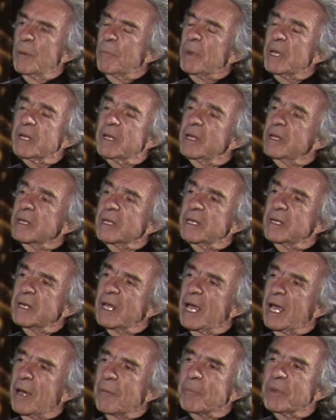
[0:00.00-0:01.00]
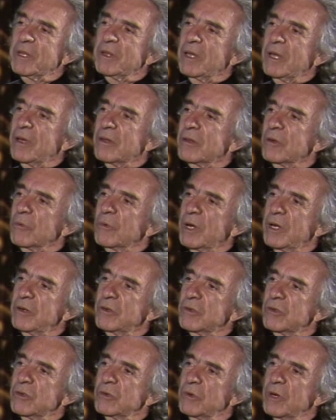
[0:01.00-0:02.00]
But it can happen the other way,
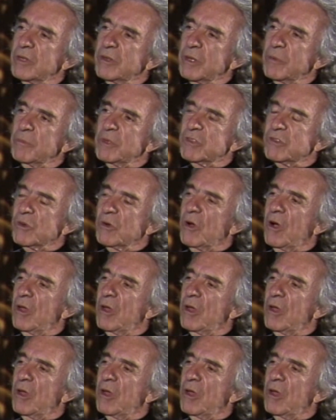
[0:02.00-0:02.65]
too. I think Mr.